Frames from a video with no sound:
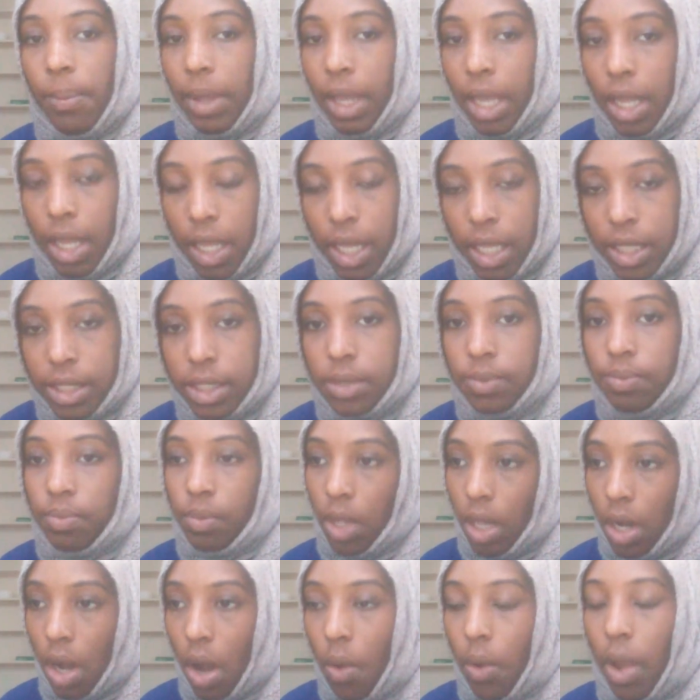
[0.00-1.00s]
Because,
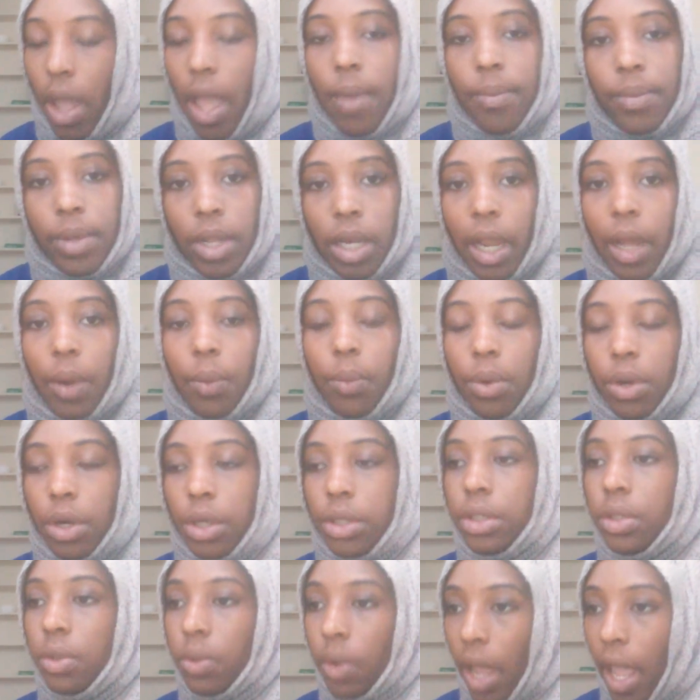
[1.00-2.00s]
it had been like 1
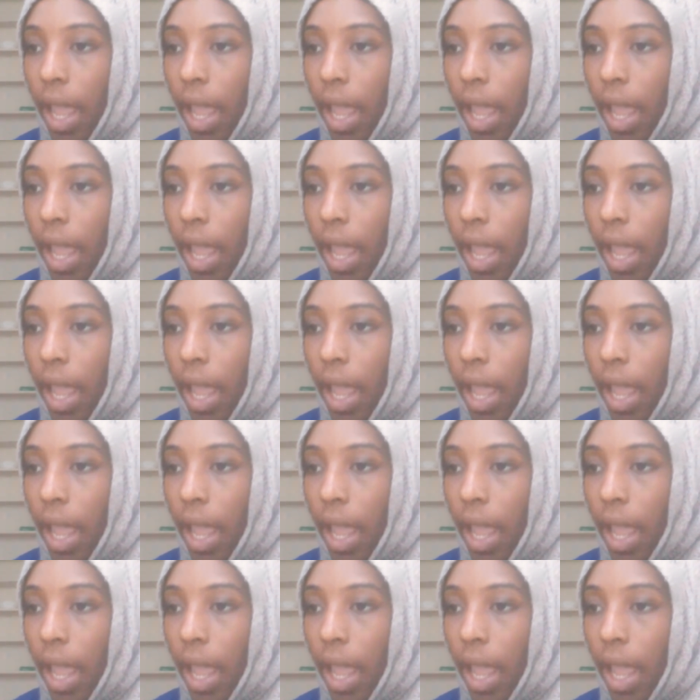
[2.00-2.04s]
or 2